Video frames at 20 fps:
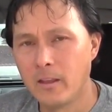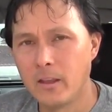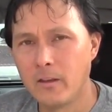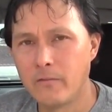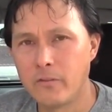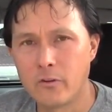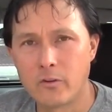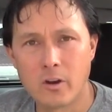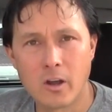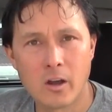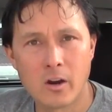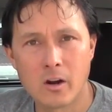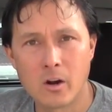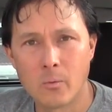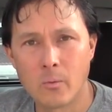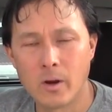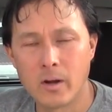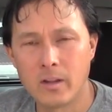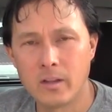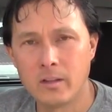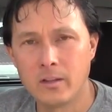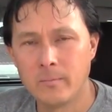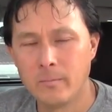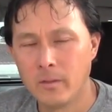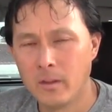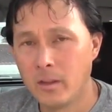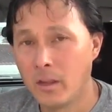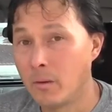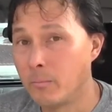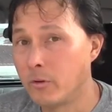if you're not already,
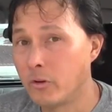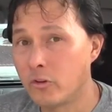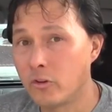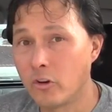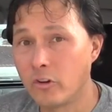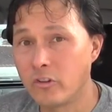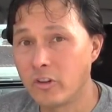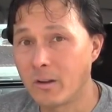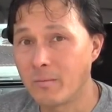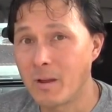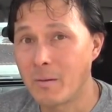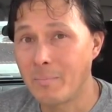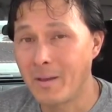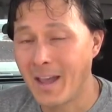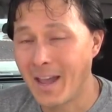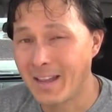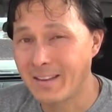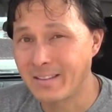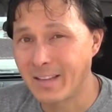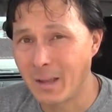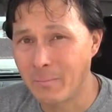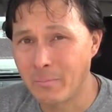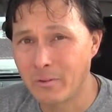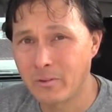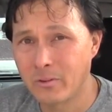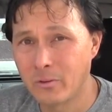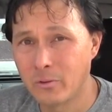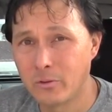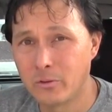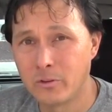and be sure to check my past
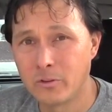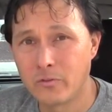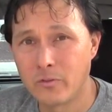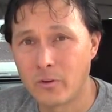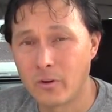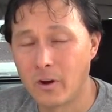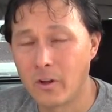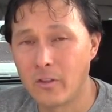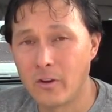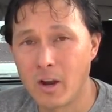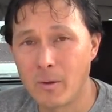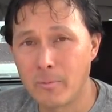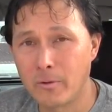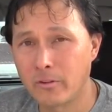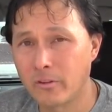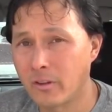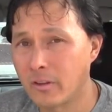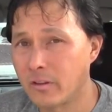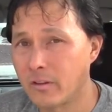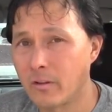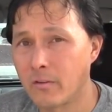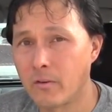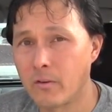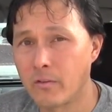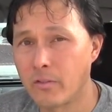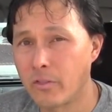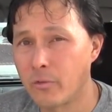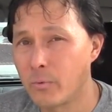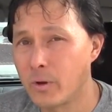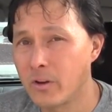episodes for other episodes. There's
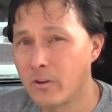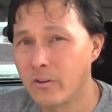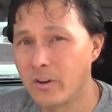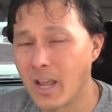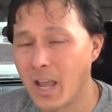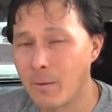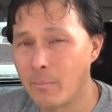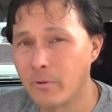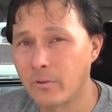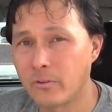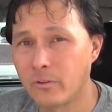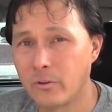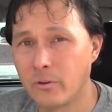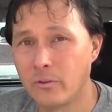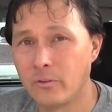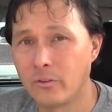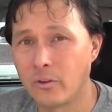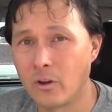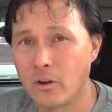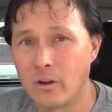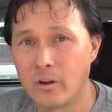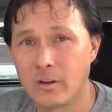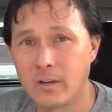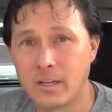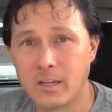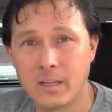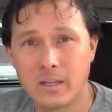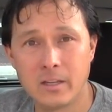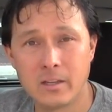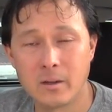over three hundred episodes on
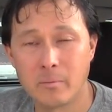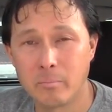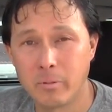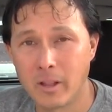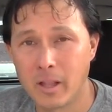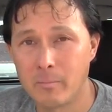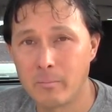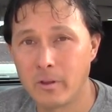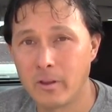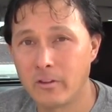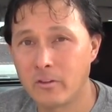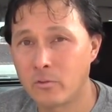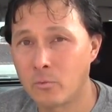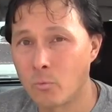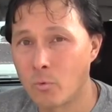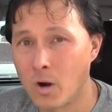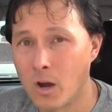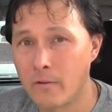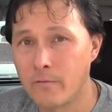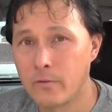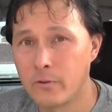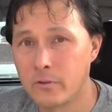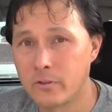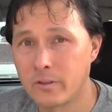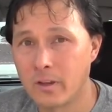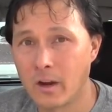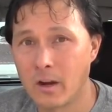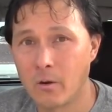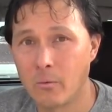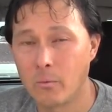eating a plant-based raw foods
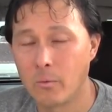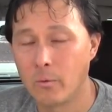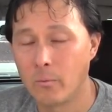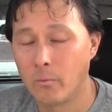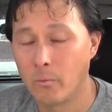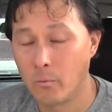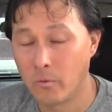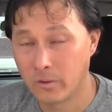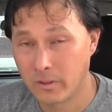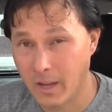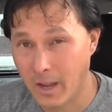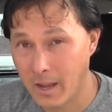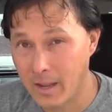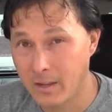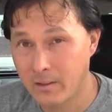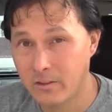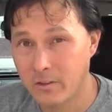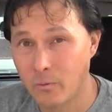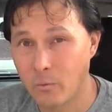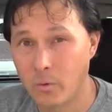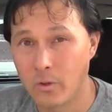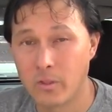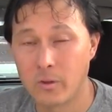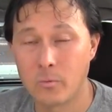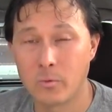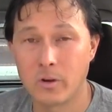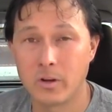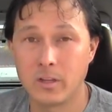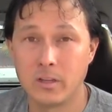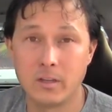diet, whether
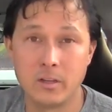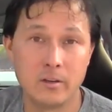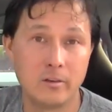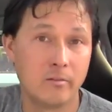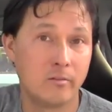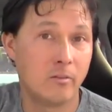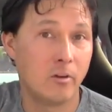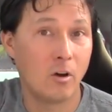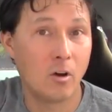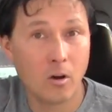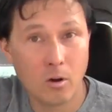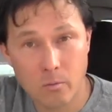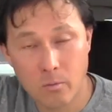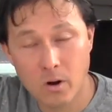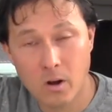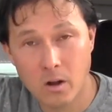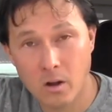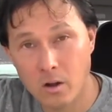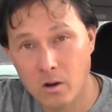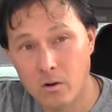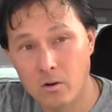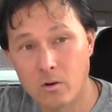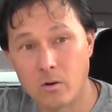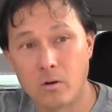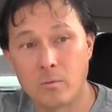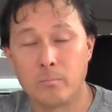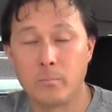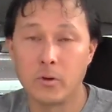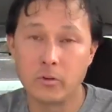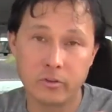you want to eat all raw
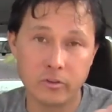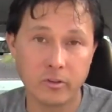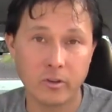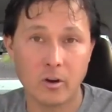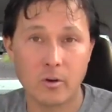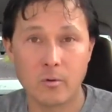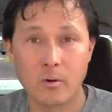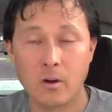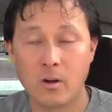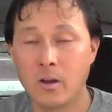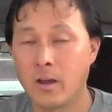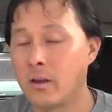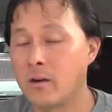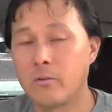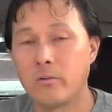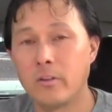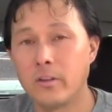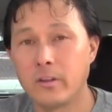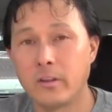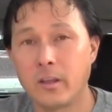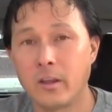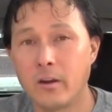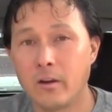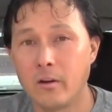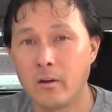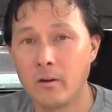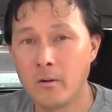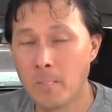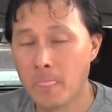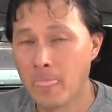or mostly all raw, I don't really
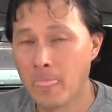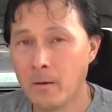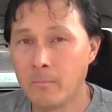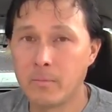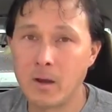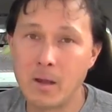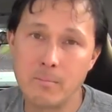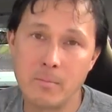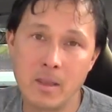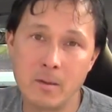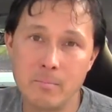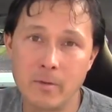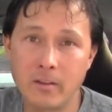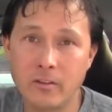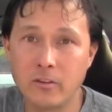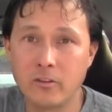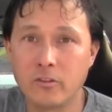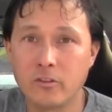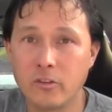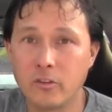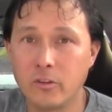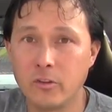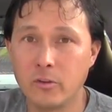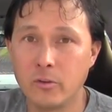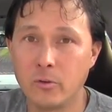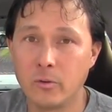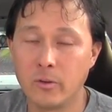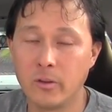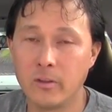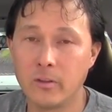care. My main message to
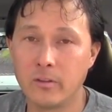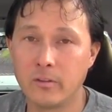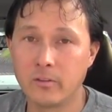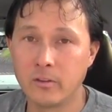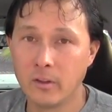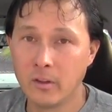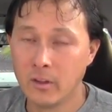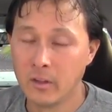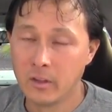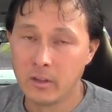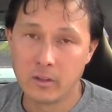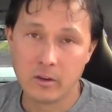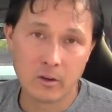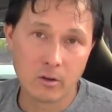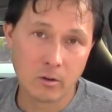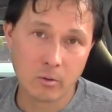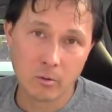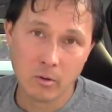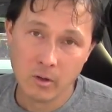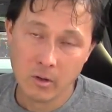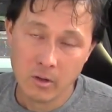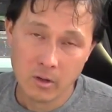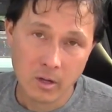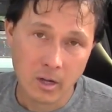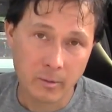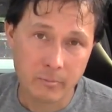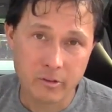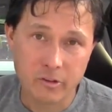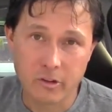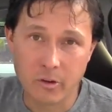you is, you know,
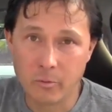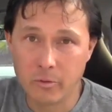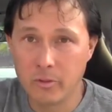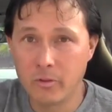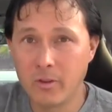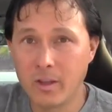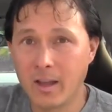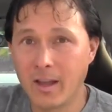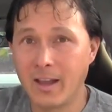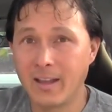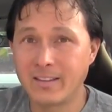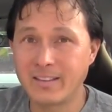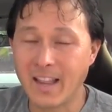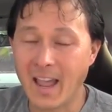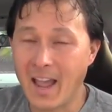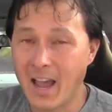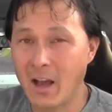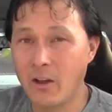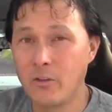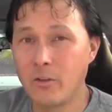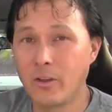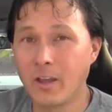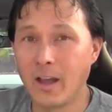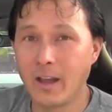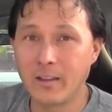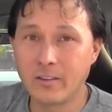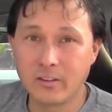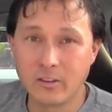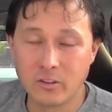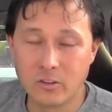I'm sharing with you guys how you
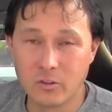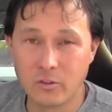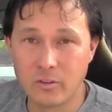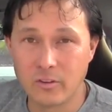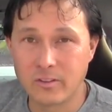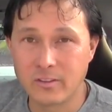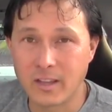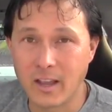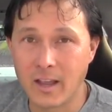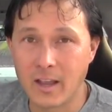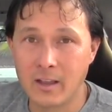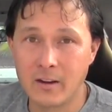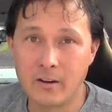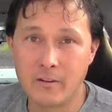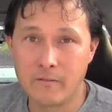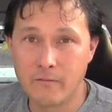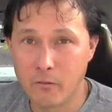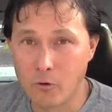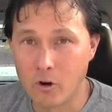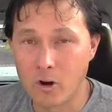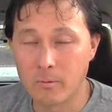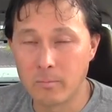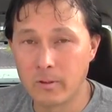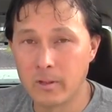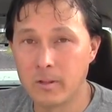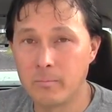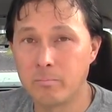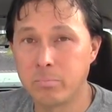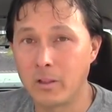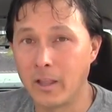guys could do this diet
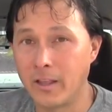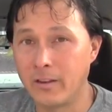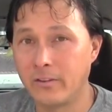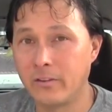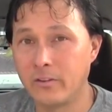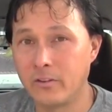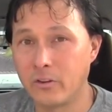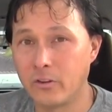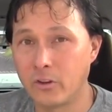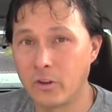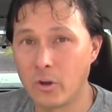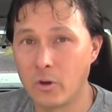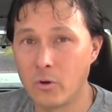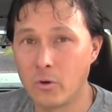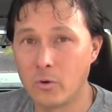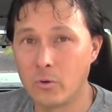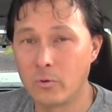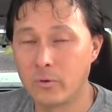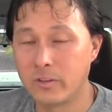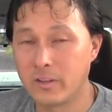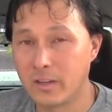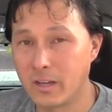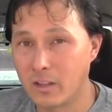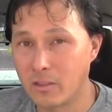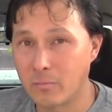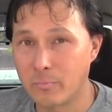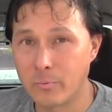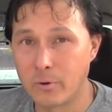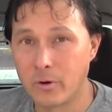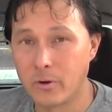affordably, places you could go to
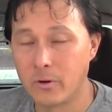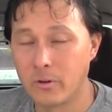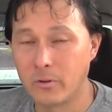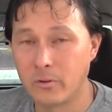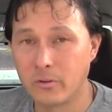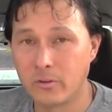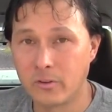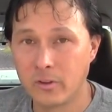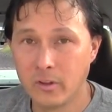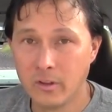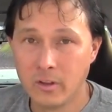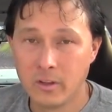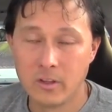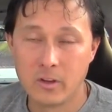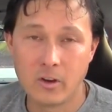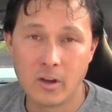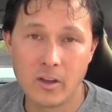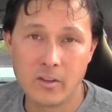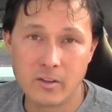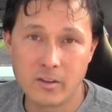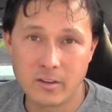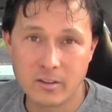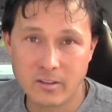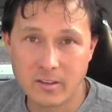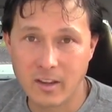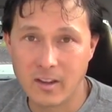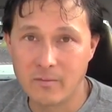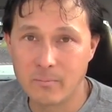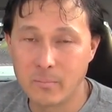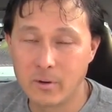get the produce, you know, how you could
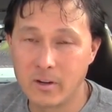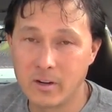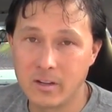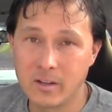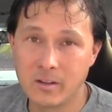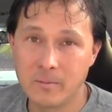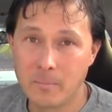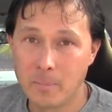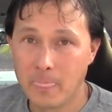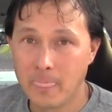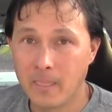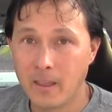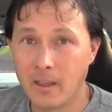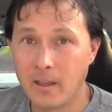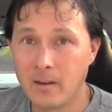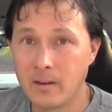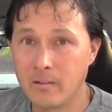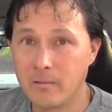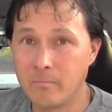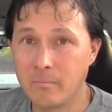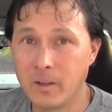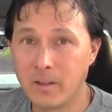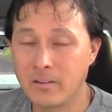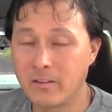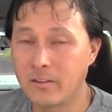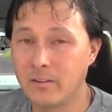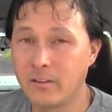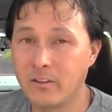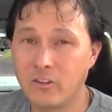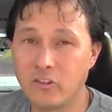save money, and
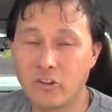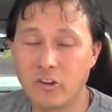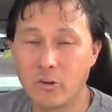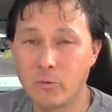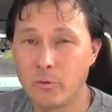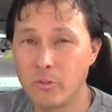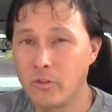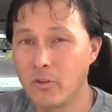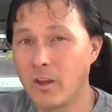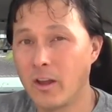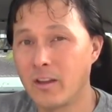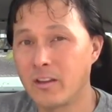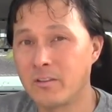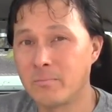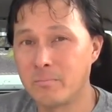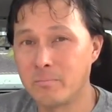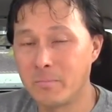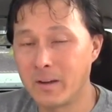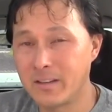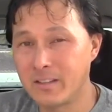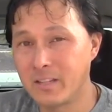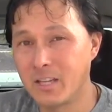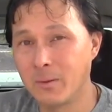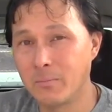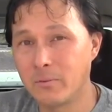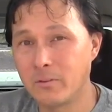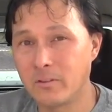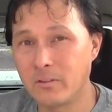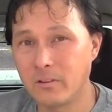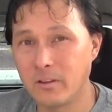basically share with you guys my
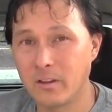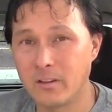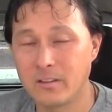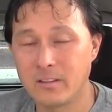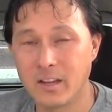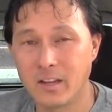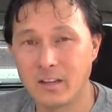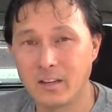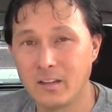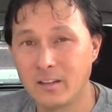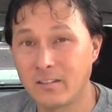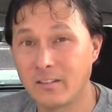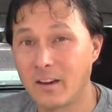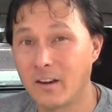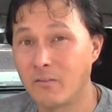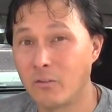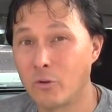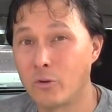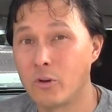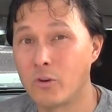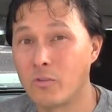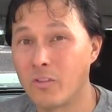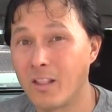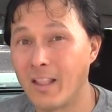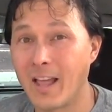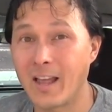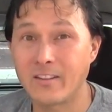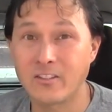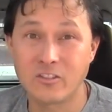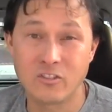tips and techniques that I've learned over the
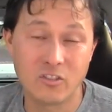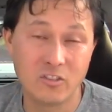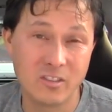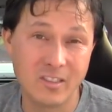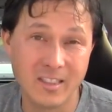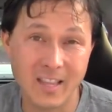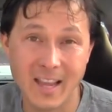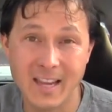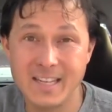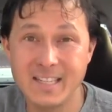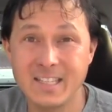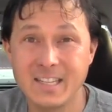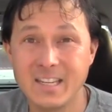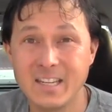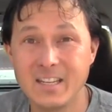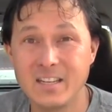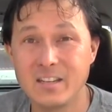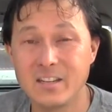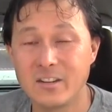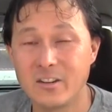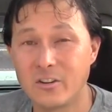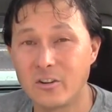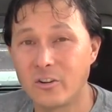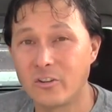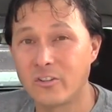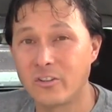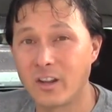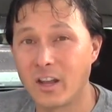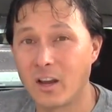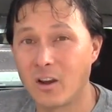last nineteen
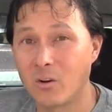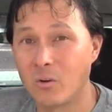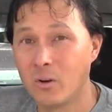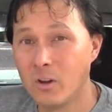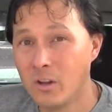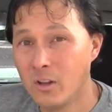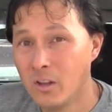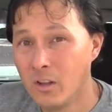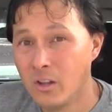years now